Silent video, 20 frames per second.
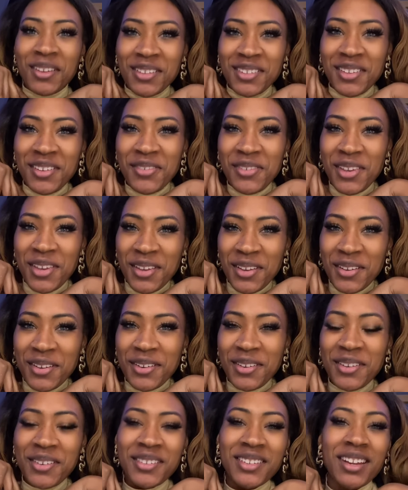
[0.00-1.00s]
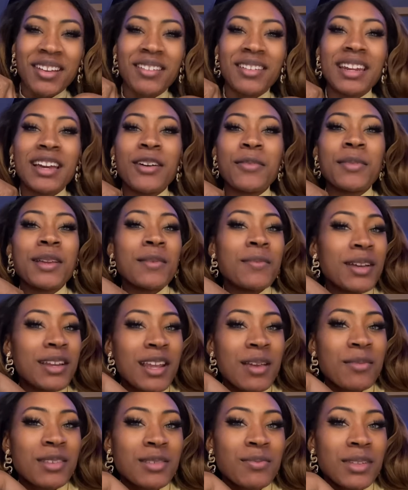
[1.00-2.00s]
of you who don't know me, my
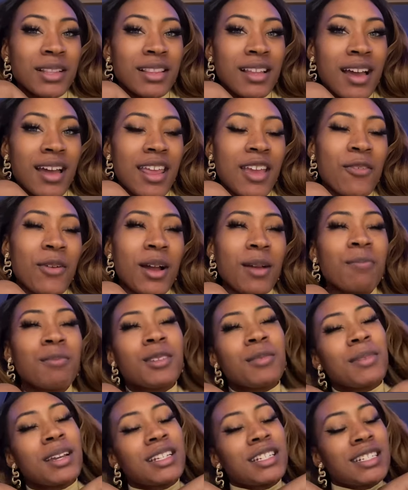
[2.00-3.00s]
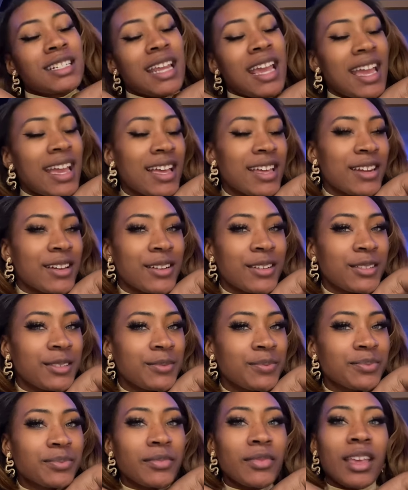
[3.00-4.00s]
name is Milani. Welcome to my
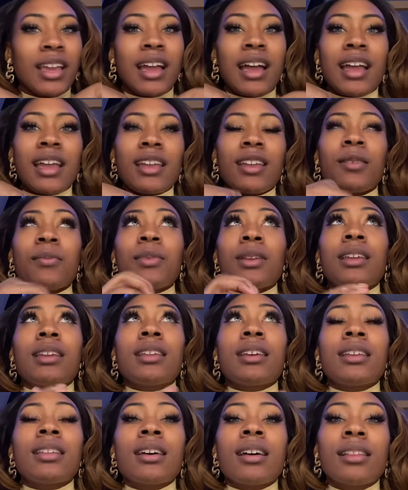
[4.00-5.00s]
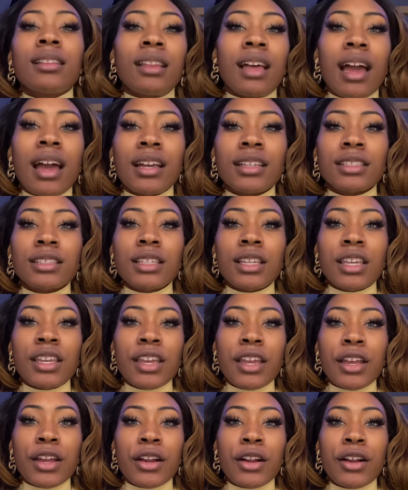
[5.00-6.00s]
channel. I competed last
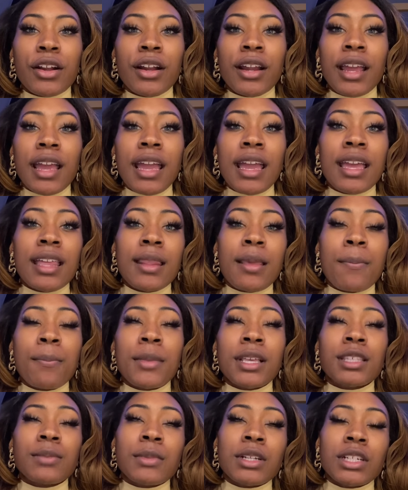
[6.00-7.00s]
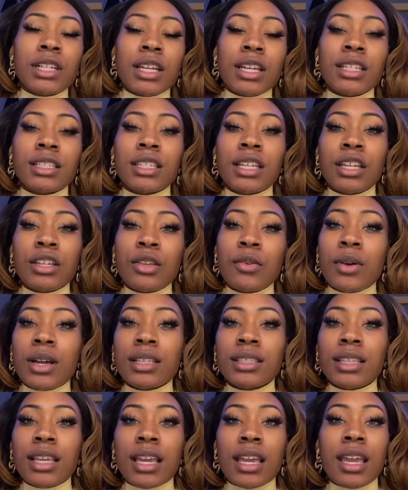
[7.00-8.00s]
year in Miss Michigan Teen
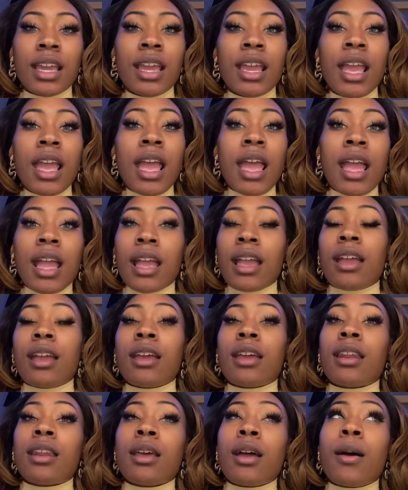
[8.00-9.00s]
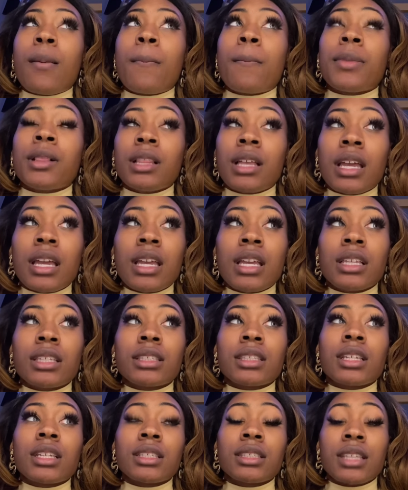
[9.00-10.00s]
USA and
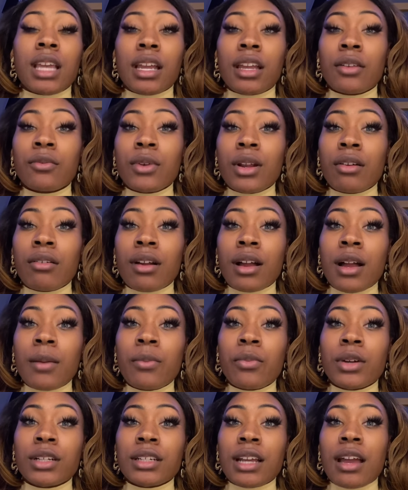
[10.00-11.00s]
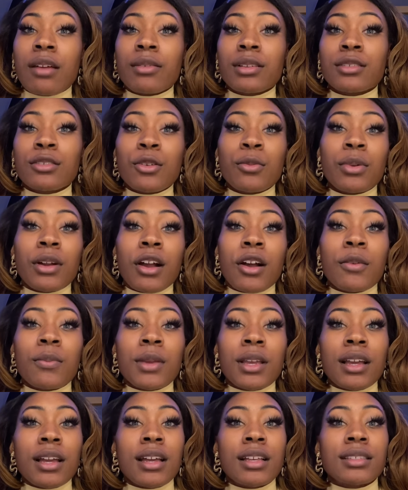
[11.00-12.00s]
placed second runner-up, which I was so proud
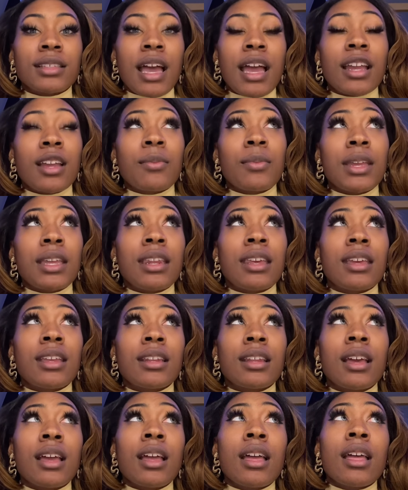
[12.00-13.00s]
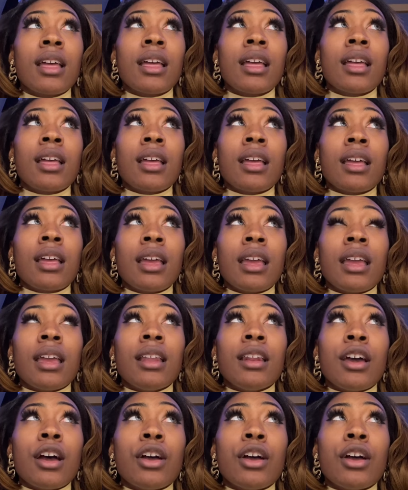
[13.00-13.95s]
because I competed in